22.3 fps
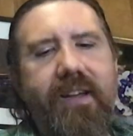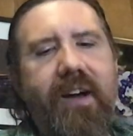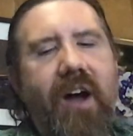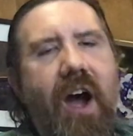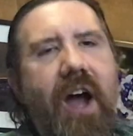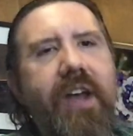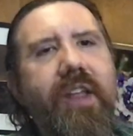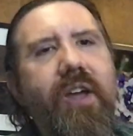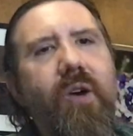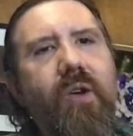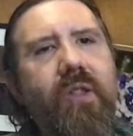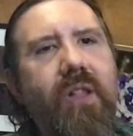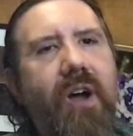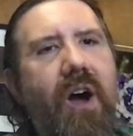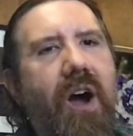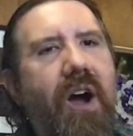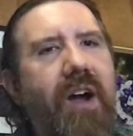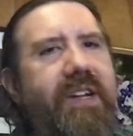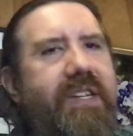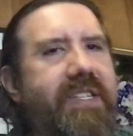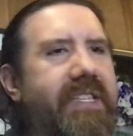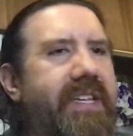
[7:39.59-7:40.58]
audio
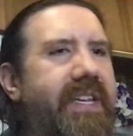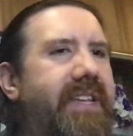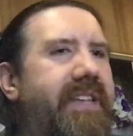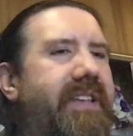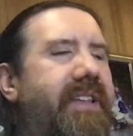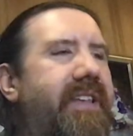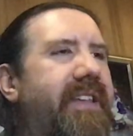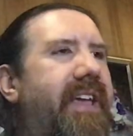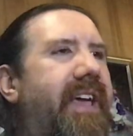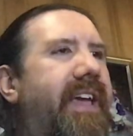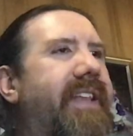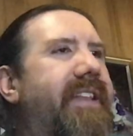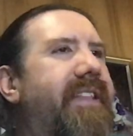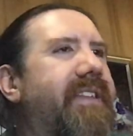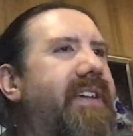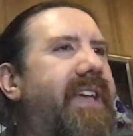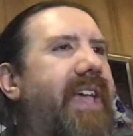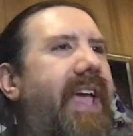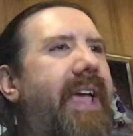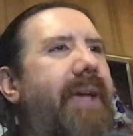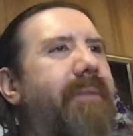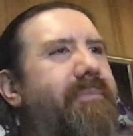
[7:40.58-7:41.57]
logs, and the
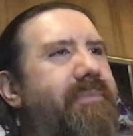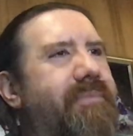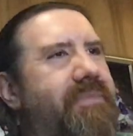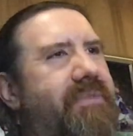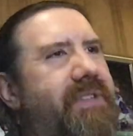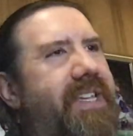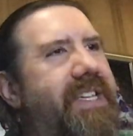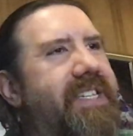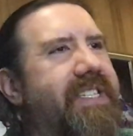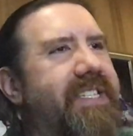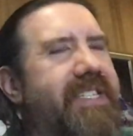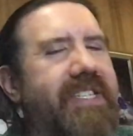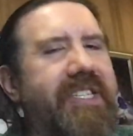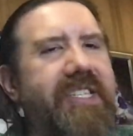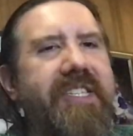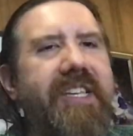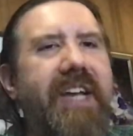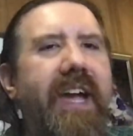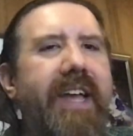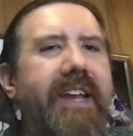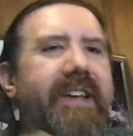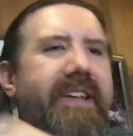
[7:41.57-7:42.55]
game isn't
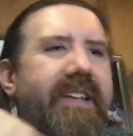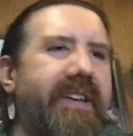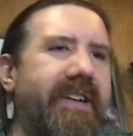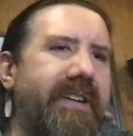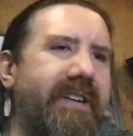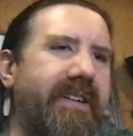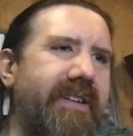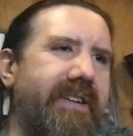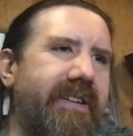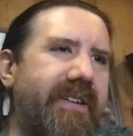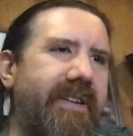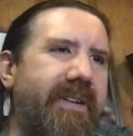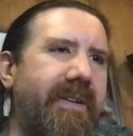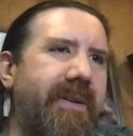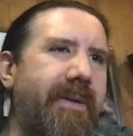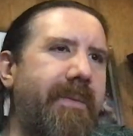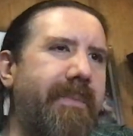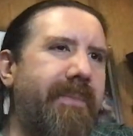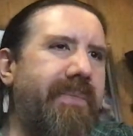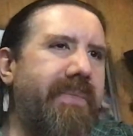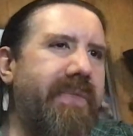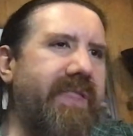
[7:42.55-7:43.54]
designed to
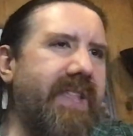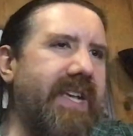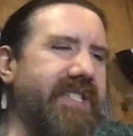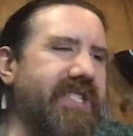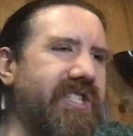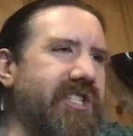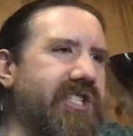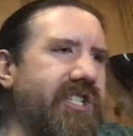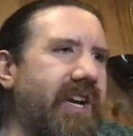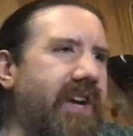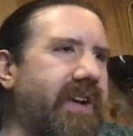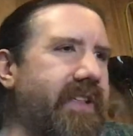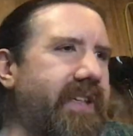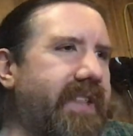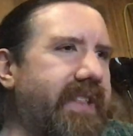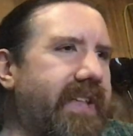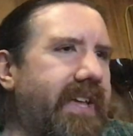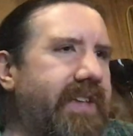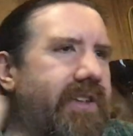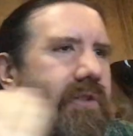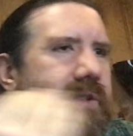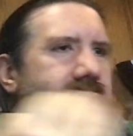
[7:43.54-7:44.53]
necessarily
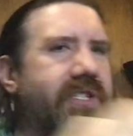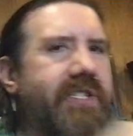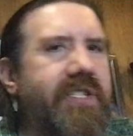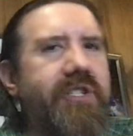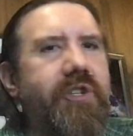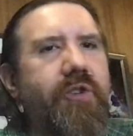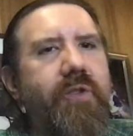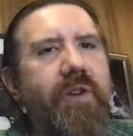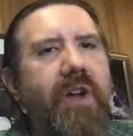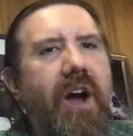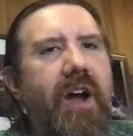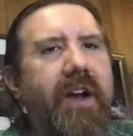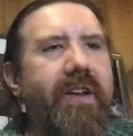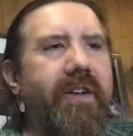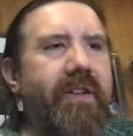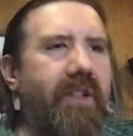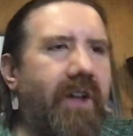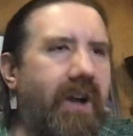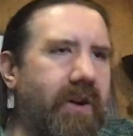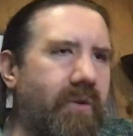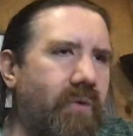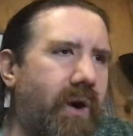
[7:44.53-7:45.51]
let you listen to an audio
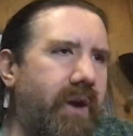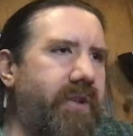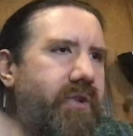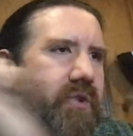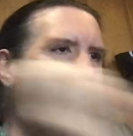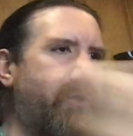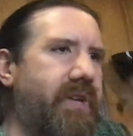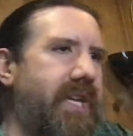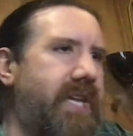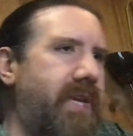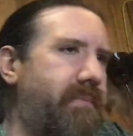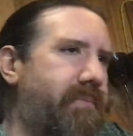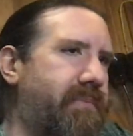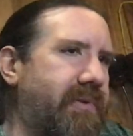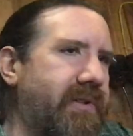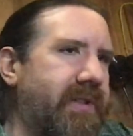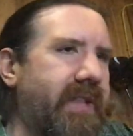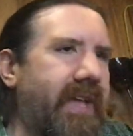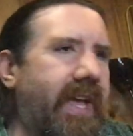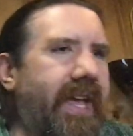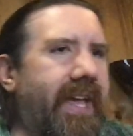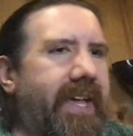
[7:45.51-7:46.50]
log while you keep
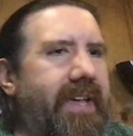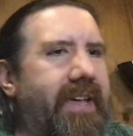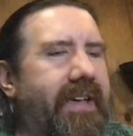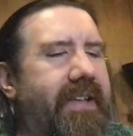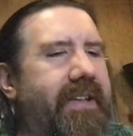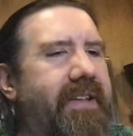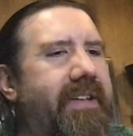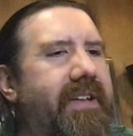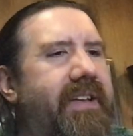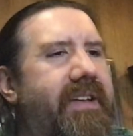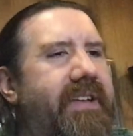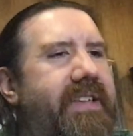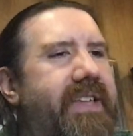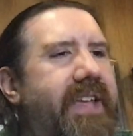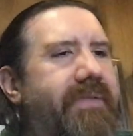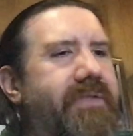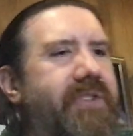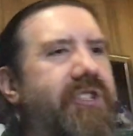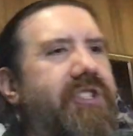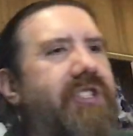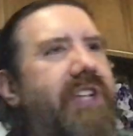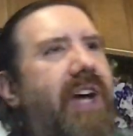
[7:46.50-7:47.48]
playing it. You
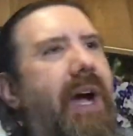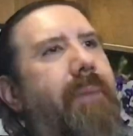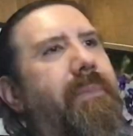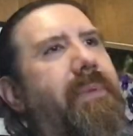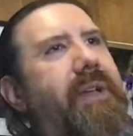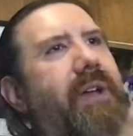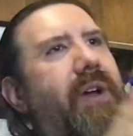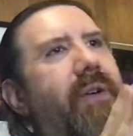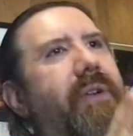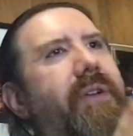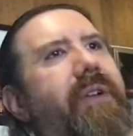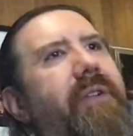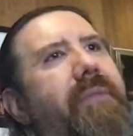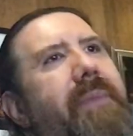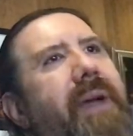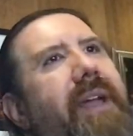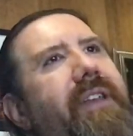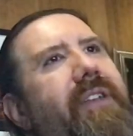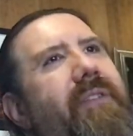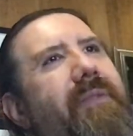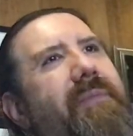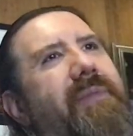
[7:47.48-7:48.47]
have to stop and go into a
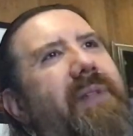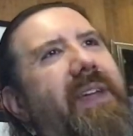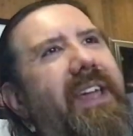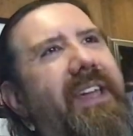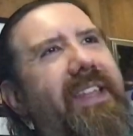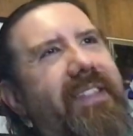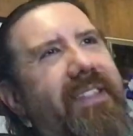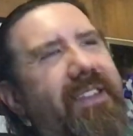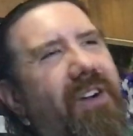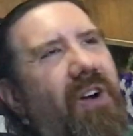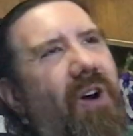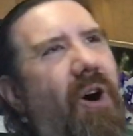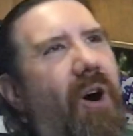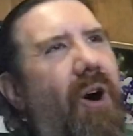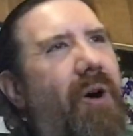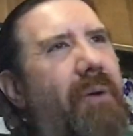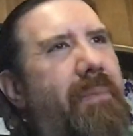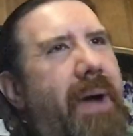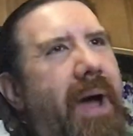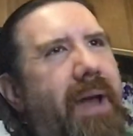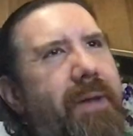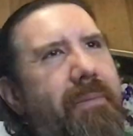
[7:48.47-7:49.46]
menu and play it, and they're
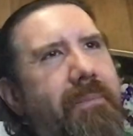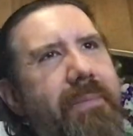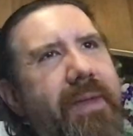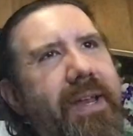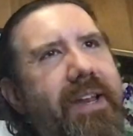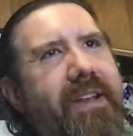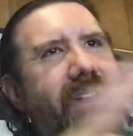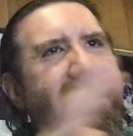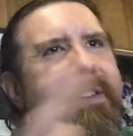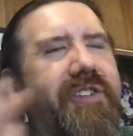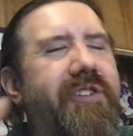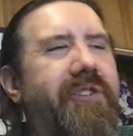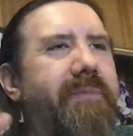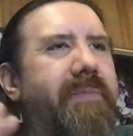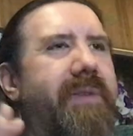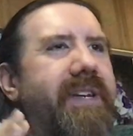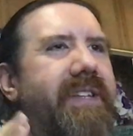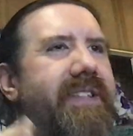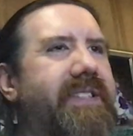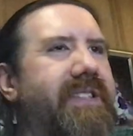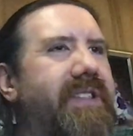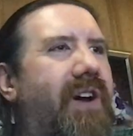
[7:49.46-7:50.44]
all about 1 minute to 2
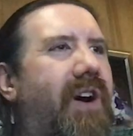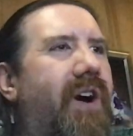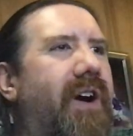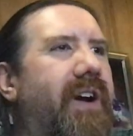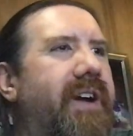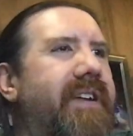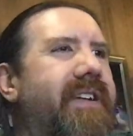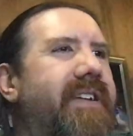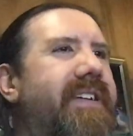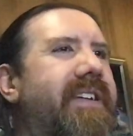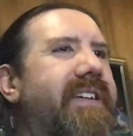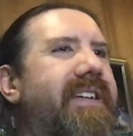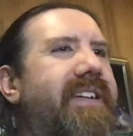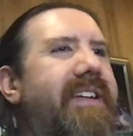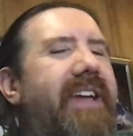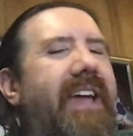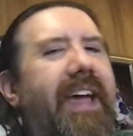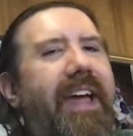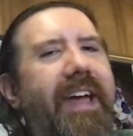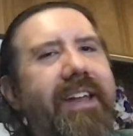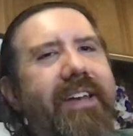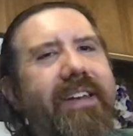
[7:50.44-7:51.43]
minutes long,
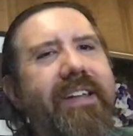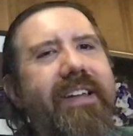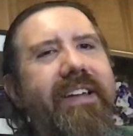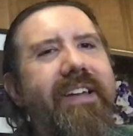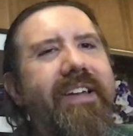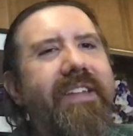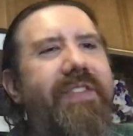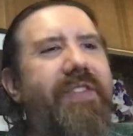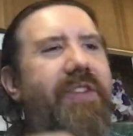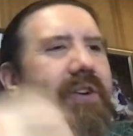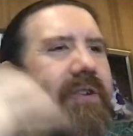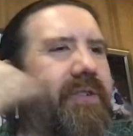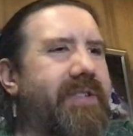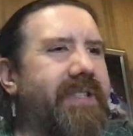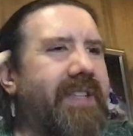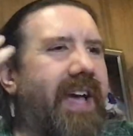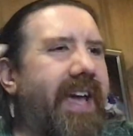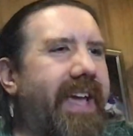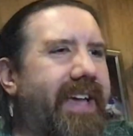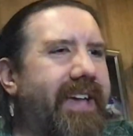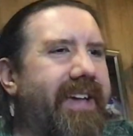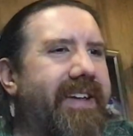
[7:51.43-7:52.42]
and there's
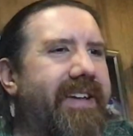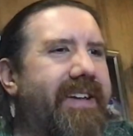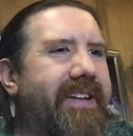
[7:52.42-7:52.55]
like